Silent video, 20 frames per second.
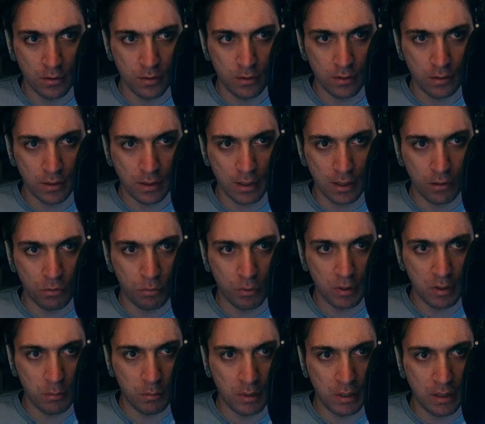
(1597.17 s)
Can it
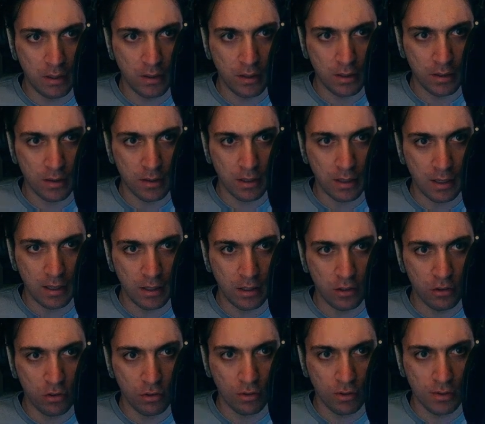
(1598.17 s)
really be that the
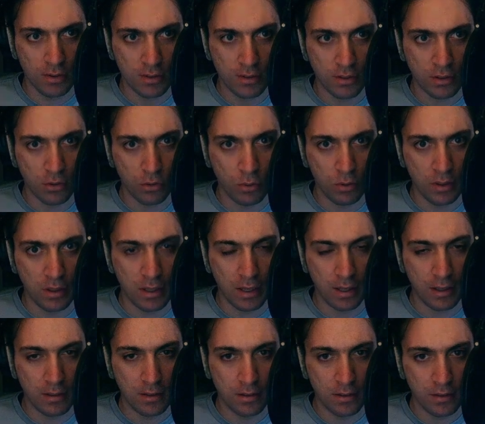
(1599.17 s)
editor is
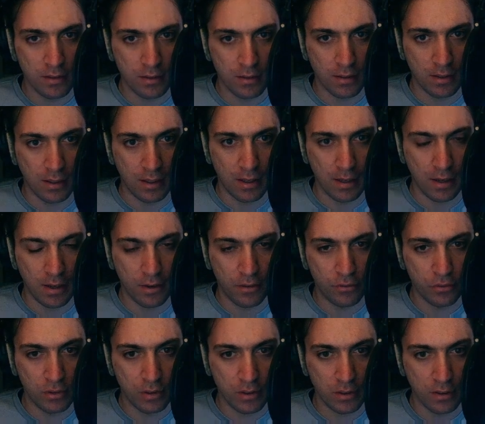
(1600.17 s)
created
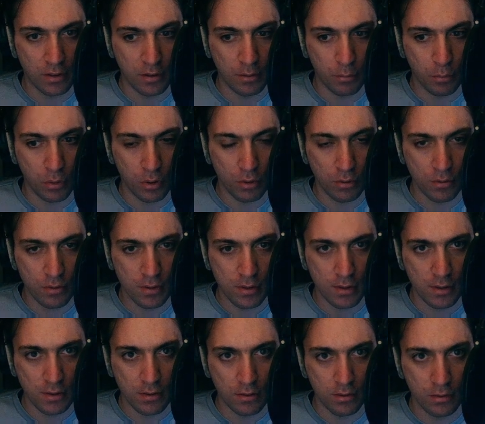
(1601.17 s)
after the
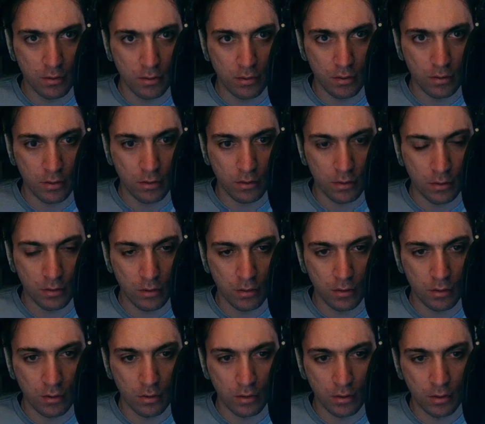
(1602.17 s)
processor?
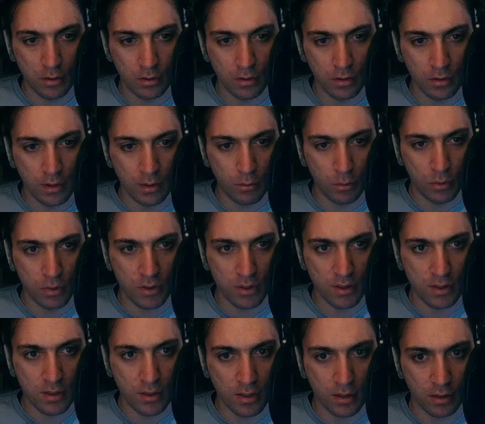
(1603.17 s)
That would
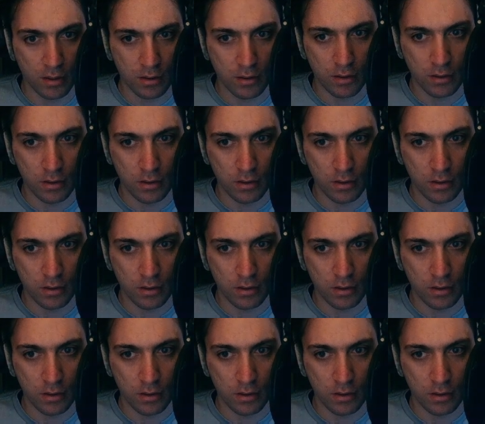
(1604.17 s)
suck.